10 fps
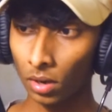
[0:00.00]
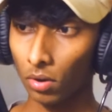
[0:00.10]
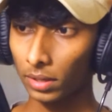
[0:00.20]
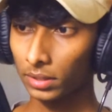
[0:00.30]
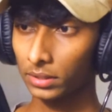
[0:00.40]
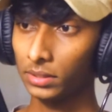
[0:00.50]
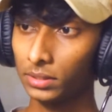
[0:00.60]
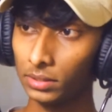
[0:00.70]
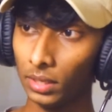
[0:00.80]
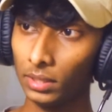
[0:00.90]
Alright,
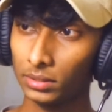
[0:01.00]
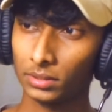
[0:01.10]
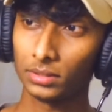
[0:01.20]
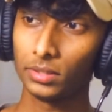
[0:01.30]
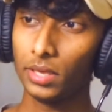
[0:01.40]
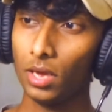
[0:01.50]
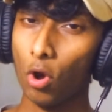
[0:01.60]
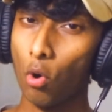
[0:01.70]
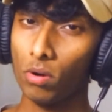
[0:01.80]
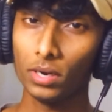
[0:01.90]
this is the
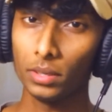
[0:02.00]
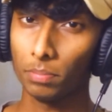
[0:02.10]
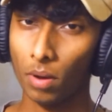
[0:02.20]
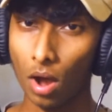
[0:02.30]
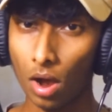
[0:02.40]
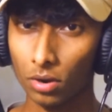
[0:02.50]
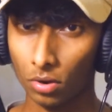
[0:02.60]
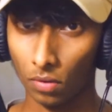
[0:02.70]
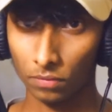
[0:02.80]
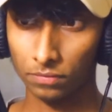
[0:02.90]
only part
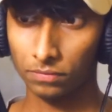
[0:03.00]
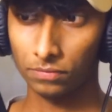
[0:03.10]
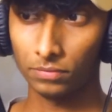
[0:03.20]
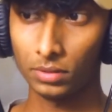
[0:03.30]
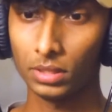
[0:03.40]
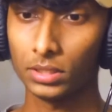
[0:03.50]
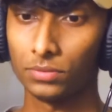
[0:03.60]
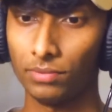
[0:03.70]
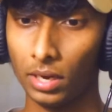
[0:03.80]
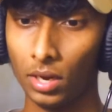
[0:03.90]
of
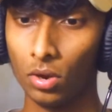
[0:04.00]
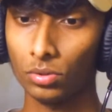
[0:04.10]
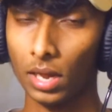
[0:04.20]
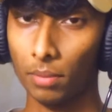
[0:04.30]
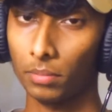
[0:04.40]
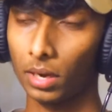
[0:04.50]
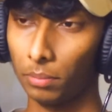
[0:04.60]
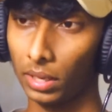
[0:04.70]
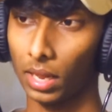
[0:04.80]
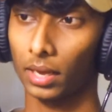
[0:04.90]
this video that I'm gonna
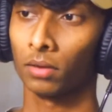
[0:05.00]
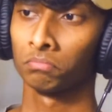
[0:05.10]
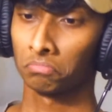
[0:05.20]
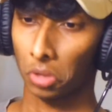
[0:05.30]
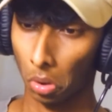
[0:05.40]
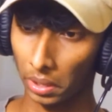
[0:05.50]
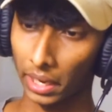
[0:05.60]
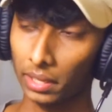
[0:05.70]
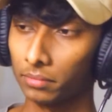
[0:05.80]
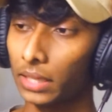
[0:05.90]
be like,
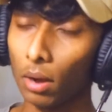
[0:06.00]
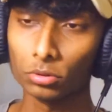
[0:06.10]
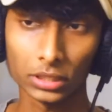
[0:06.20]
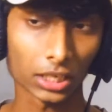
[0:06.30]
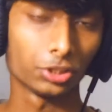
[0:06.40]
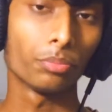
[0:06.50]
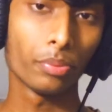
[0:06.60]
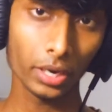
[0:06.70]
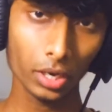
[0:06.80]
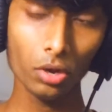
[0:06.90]
okay, that was actually
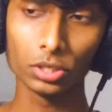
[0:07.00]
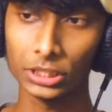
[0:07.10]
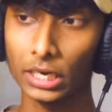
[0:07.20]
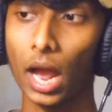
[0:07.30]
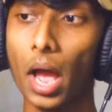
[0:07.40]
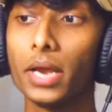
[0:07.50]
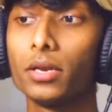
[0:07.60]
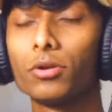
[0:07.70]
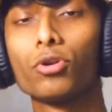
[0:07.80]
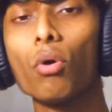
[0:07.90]
pretty good. She
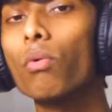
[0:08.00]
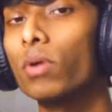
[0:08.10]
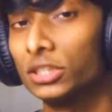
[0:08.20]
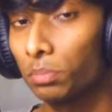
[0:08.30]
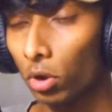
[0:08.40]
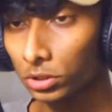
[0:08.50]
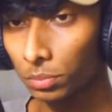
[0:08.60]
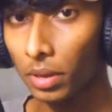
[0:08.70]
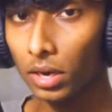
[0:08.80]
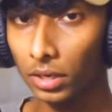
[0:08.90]
kinda took
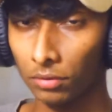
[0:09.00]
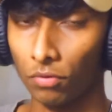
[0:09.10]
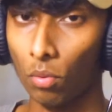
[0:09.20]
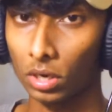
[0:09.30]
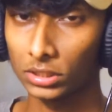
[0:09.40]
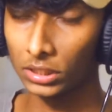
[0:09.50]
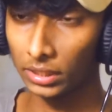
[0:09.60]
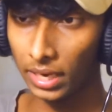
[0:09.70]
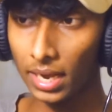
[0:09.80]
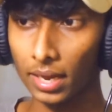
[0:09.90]
responsibility for what she
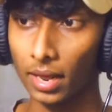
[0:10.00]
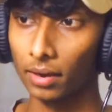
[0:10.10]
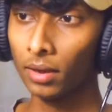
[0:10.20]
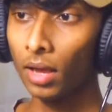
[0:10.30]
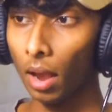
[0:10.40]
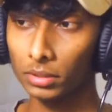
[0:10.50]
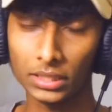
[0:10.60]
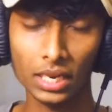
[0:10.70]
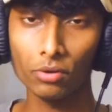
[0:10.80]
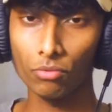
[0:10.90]
did. And I mean,
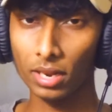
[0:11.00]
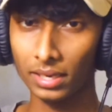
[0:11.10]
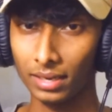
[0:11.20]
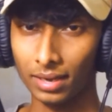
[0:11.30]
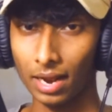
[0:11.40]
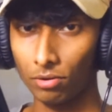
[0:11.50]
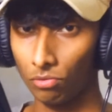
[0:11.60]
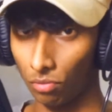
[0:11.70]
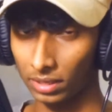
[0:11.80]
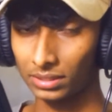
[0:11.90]
she didn't really
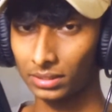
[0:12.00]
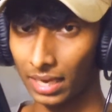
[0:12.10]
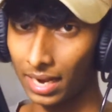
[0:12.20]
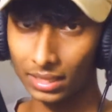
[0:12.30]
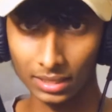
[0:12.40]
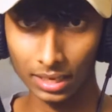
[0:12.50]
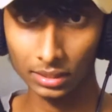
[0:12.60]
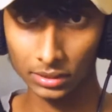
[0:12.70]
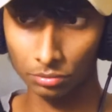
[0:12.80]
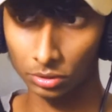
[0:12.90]
address
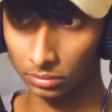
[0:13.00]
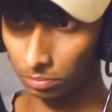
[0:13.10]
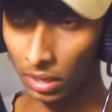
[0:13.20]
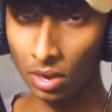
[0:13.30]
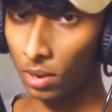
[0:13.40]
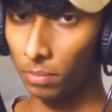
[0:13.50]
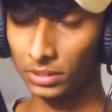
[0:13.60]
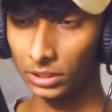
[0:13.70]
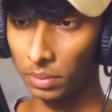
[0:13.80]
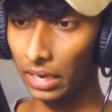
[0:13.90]
anything.
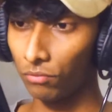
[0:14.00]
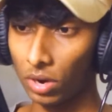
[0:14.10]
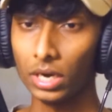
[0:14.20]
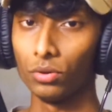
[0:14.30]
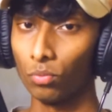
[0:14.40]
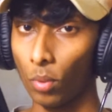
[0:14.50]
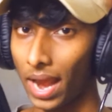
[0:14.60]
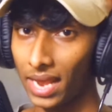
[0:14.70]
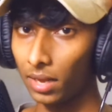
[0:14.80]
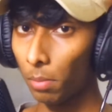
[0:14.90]
She's being very
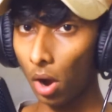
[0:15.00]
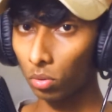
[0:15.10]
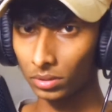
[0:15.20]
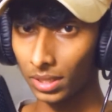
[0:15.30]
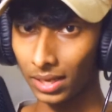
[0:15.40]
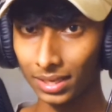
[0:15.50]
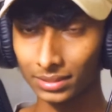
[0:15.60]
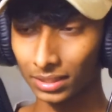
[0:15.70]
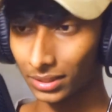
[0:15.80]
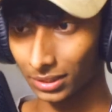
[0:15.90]
vague about
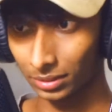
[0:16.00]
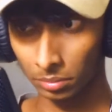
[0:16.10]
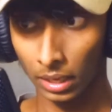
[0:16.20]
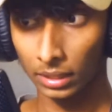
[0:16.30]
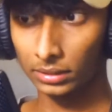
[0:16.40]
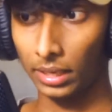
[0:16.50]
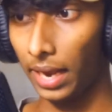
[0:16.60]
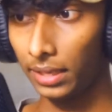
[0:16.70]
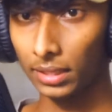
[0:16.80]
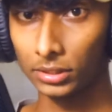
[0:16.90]
things and just
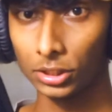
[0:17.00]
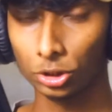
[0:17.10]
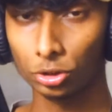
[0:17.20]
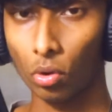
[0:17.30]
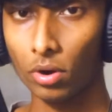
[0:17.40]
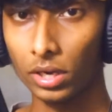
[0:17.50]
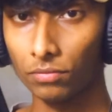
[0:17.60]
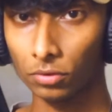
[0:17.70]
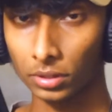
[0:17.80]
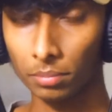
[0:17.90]
saying that she's
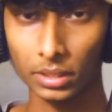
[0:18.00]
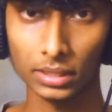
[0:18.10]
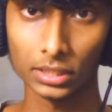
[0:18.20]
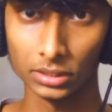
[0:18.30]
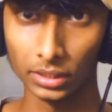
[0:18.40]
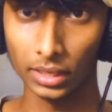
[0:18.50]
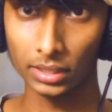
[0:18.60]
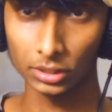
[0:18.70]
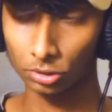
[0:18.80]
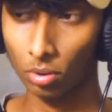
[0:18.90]
sorry for something that she
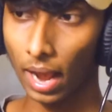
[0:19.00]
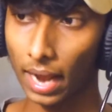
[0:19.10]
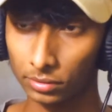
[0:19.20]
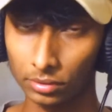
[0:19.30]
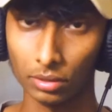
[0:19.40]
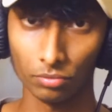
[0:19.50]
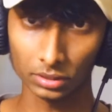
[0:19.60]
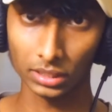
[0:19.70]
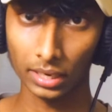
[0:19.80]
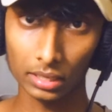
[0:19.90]
did. She's not actually
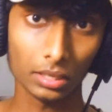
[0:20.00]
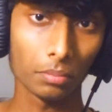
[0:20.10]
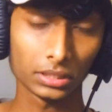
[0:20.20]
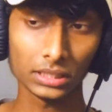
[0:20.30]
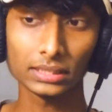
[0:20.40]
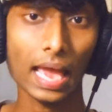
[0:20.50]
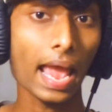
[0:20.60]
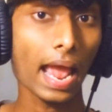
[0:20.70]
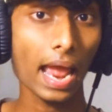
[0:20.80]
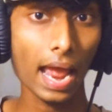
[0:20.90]
addressing anything, but she's
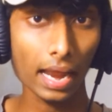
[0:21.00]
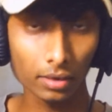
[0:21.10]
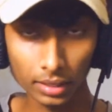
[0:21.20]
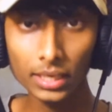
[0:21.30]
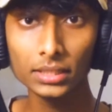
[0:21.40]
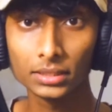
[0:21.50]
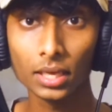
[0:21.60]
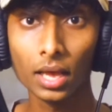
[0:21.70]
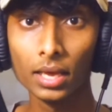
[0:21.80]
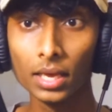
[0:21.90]
at
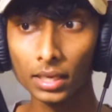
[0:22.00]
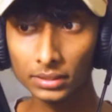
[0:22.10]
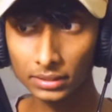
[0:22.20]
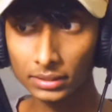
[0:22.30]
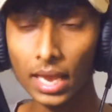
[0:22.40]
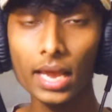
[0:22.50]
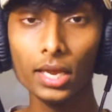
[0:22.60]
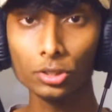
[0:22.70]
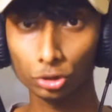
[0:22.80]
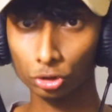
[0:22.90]
least
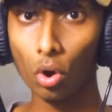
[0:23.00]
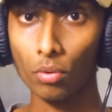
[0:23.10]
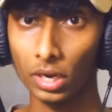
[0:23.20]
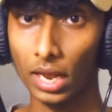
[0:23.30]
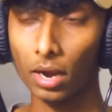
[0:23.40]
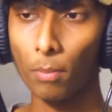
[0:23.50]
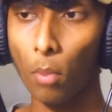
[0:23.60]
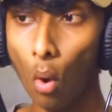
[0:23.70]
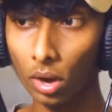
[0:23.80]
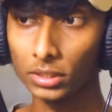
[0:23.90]
saying sorry and
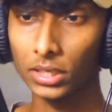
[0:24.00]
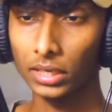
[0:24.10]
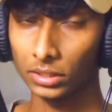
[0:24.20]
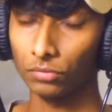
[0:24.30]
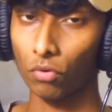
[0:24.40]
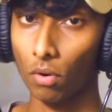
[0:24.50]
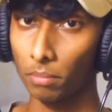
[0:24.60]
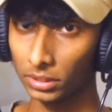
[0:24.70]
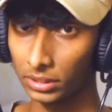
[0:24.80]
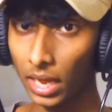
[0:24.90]
apologizing for
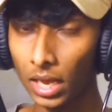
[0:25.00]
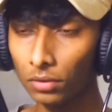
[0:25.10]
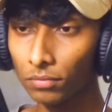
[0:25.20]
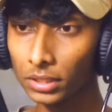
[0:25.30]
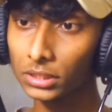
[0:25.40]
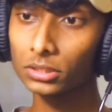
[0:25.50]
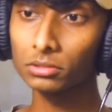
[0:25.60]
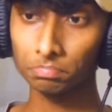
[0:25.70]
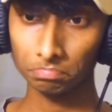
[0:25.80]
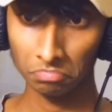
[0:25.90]
a mistake, which
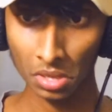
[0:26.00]
is